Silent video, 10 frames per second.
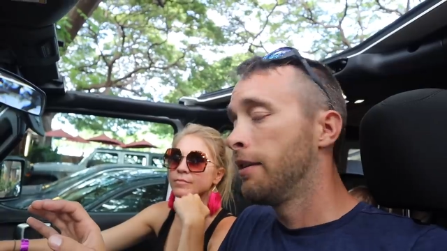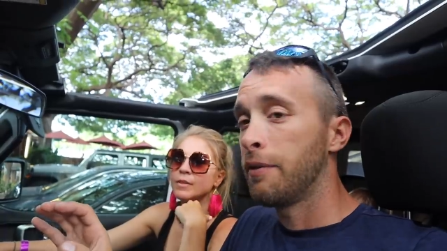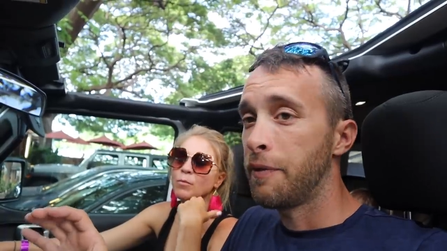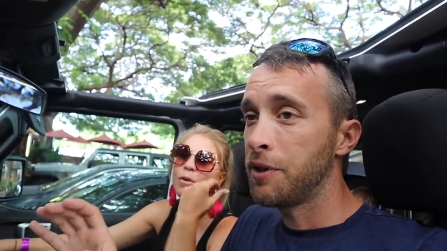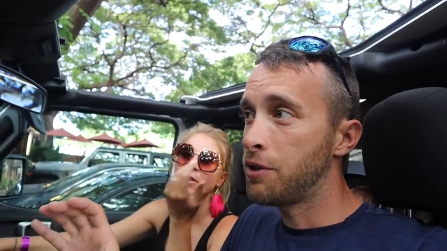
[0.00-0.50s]

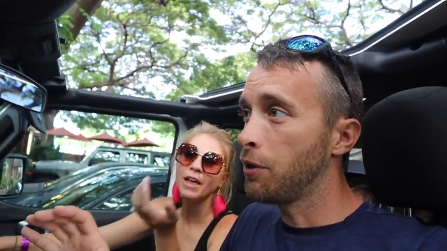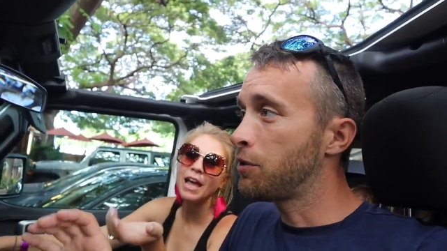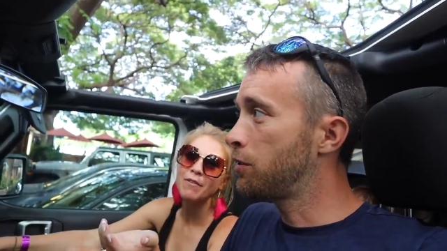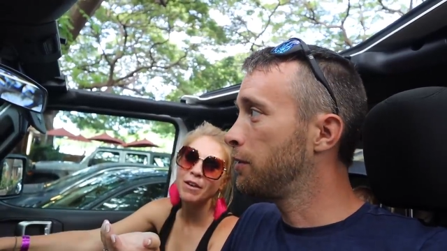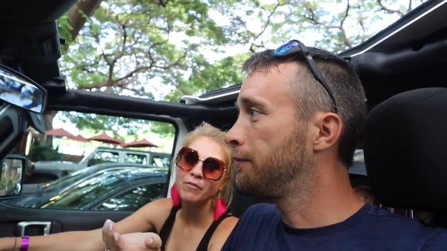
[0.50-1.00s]
Speaker 1: Their French well,
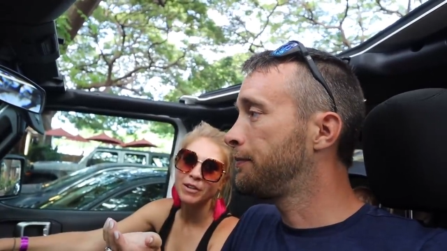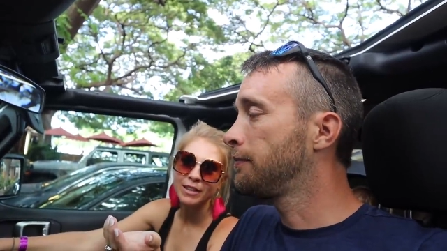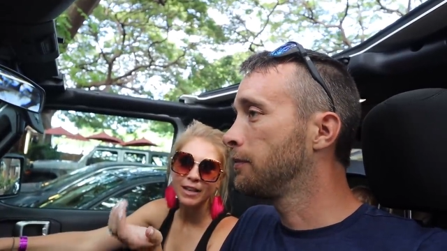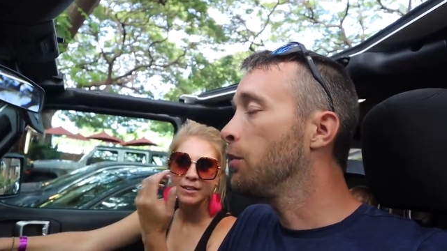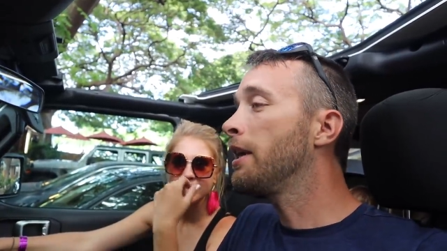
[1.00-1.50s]
toast. they have
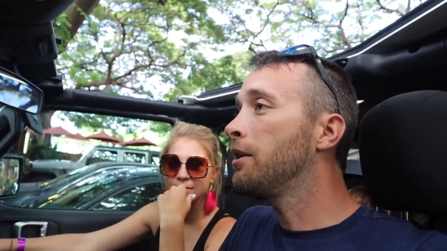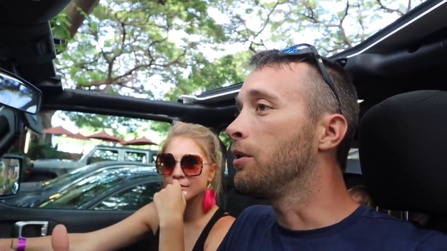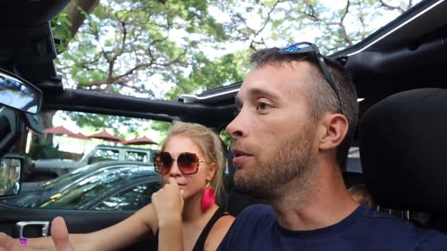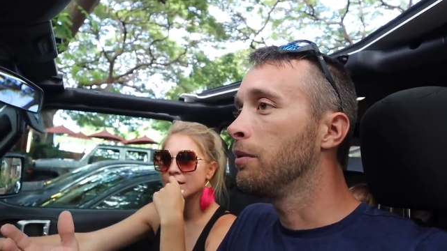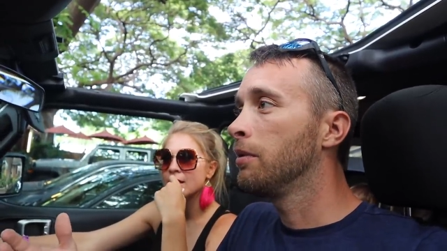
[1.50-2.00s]
everything. Well, they
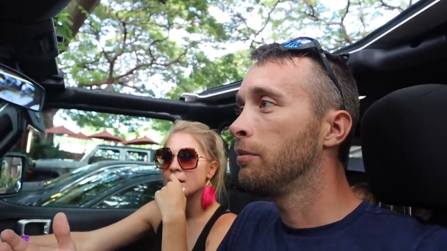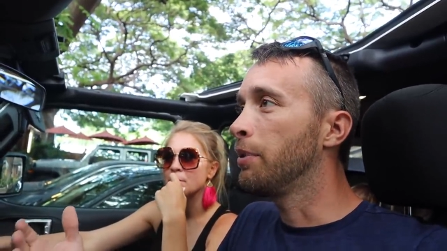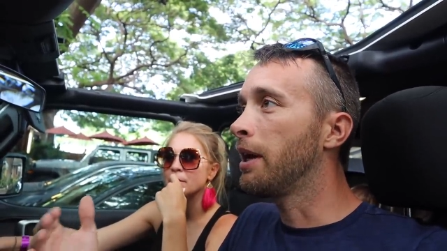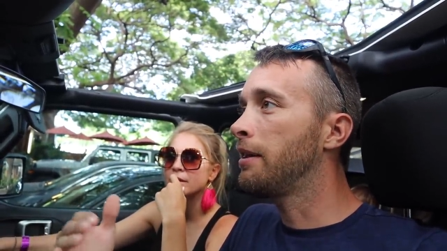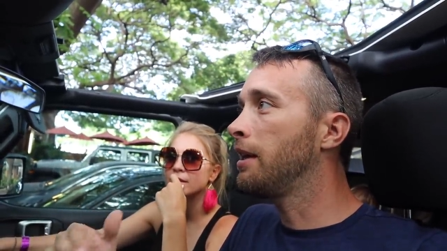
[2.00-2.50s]
do.
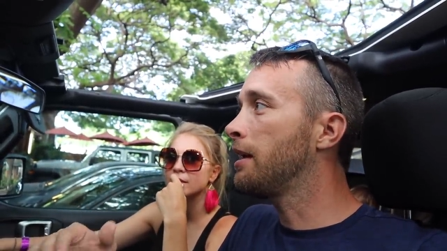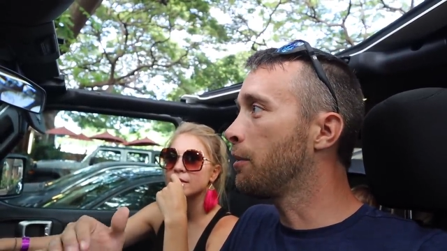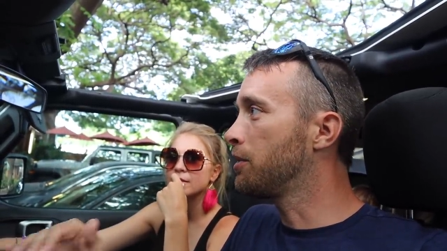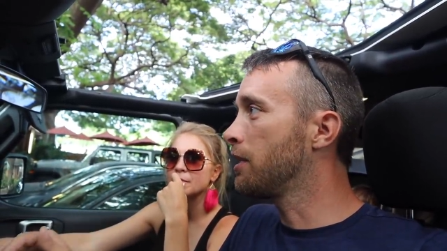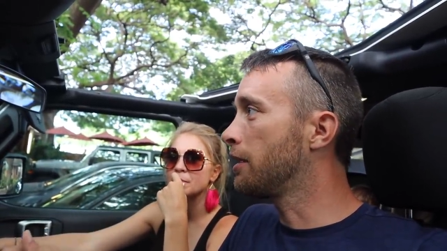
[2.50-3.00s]
But I think
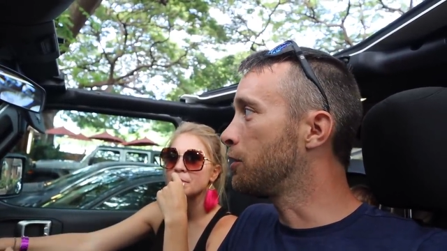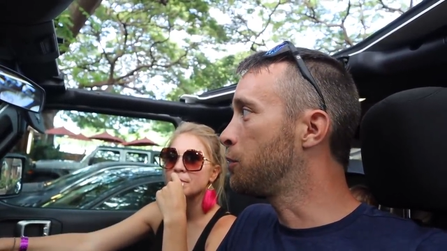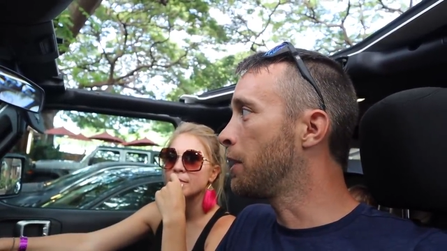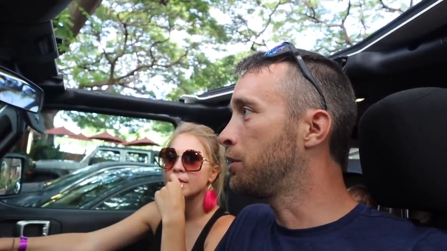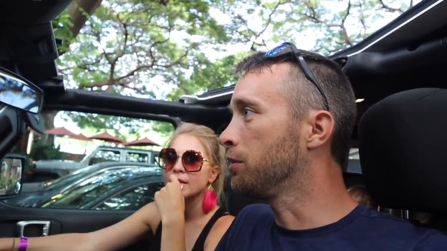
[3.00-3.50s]
that was like their
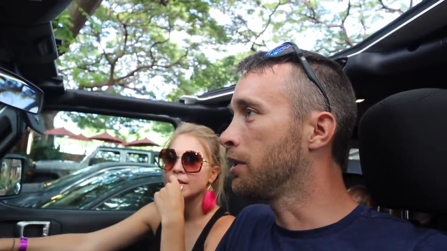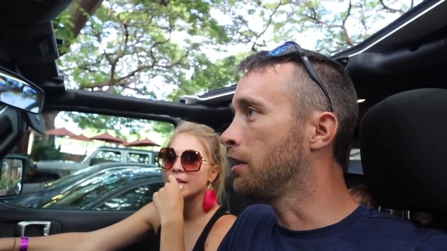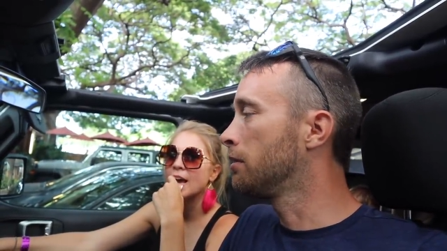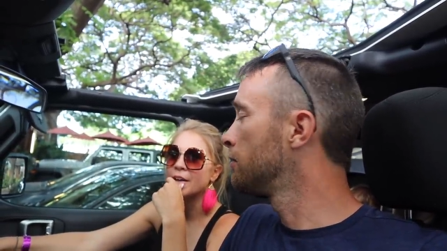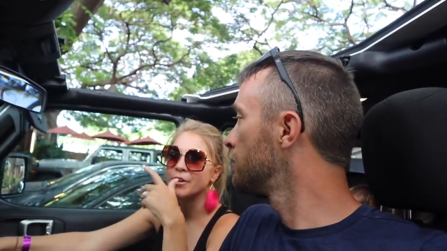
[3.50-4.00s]
specialty.
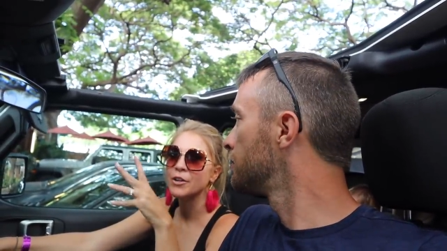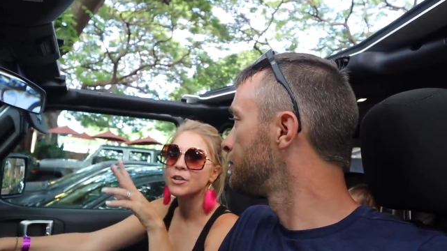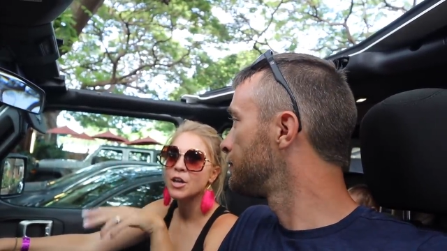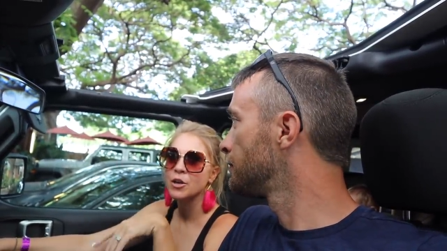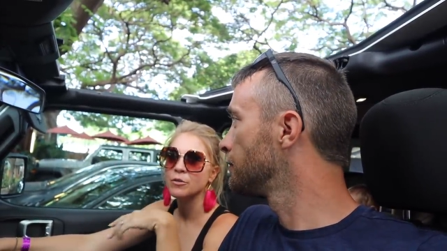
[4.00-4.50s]
Yeah,
Speaker 2: they're
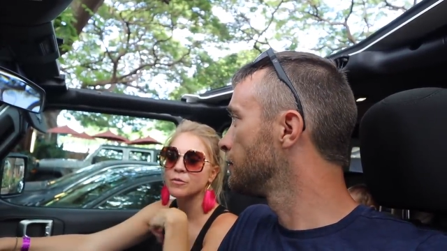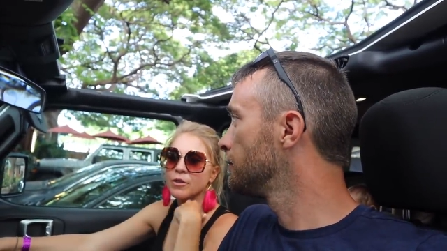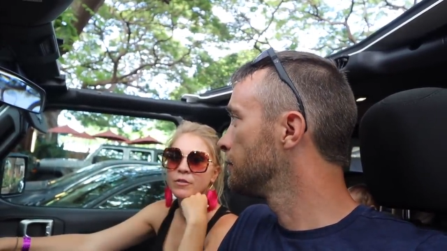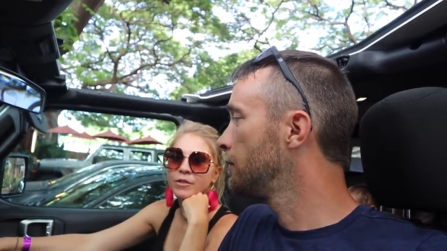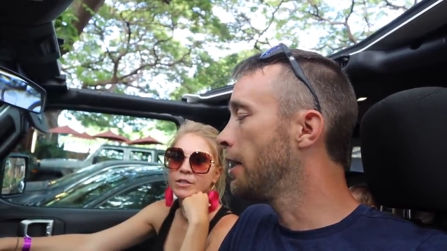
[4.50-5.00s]
known
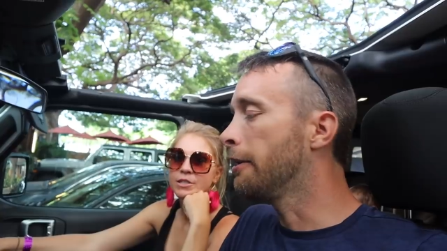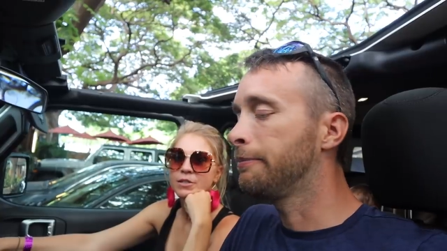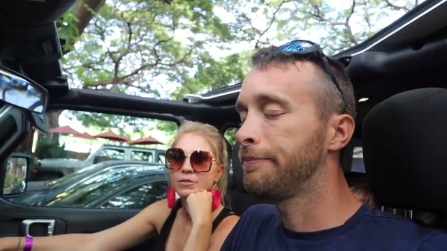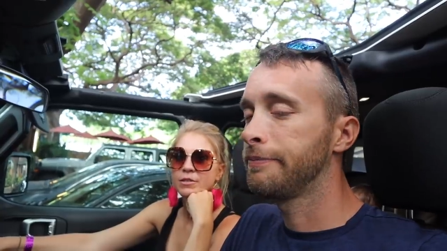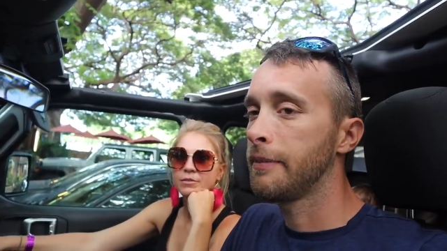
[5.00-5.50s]
for their French yeah.
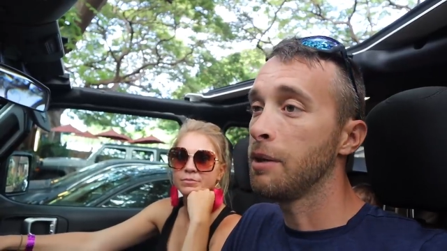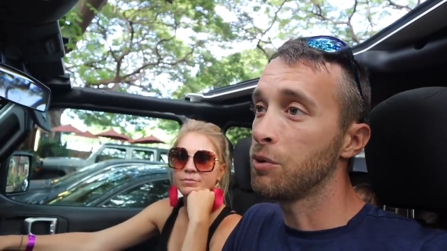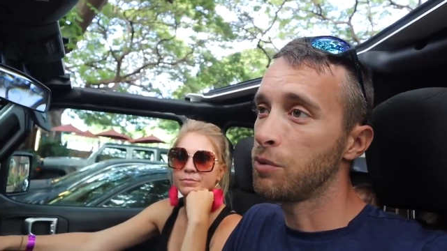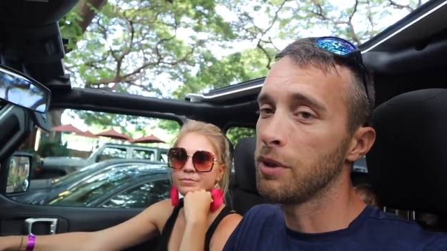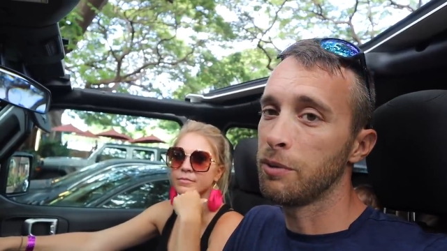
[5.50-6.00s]
Speaker 1: toast. And it
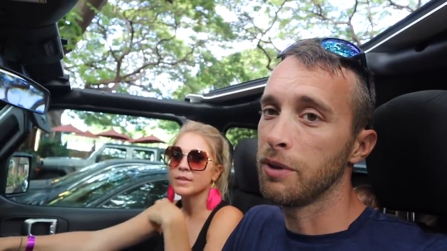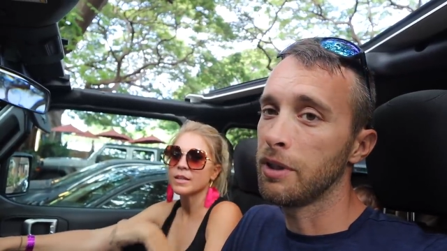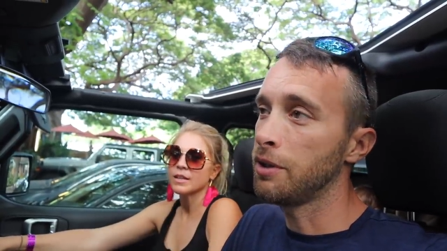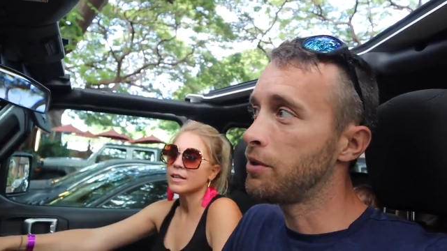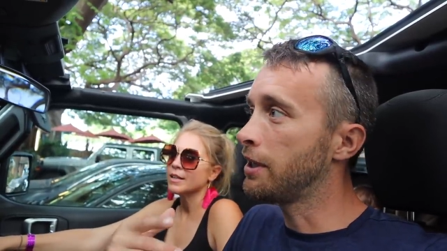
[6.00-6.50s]
was really,
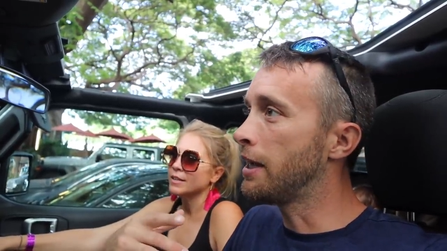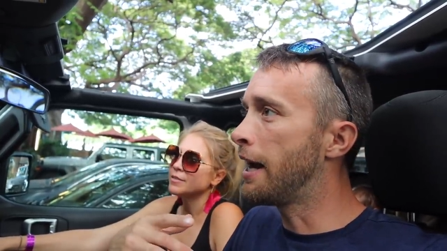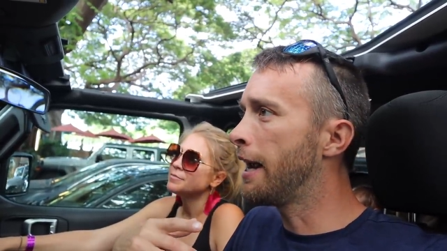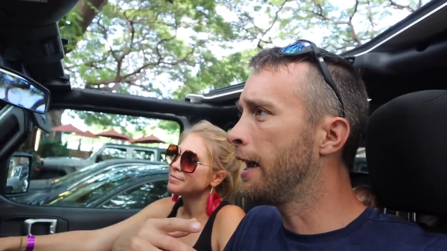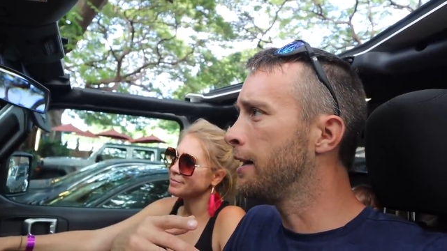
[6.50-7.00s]
really good. You seen
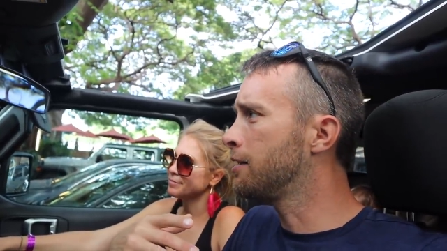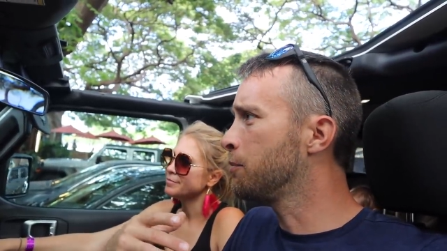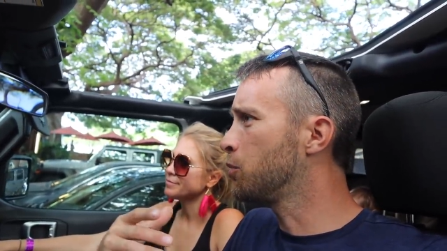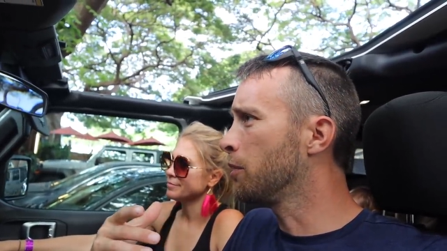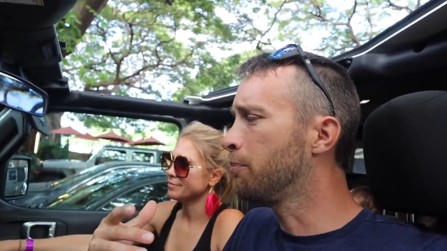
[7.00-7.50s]
I had
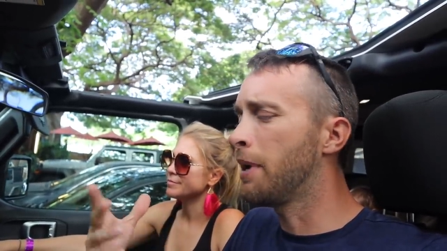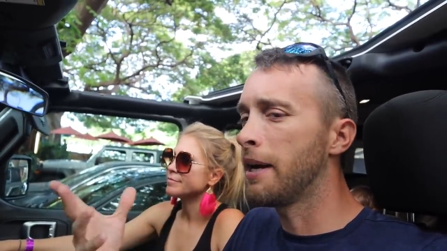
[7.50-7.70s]
some sort of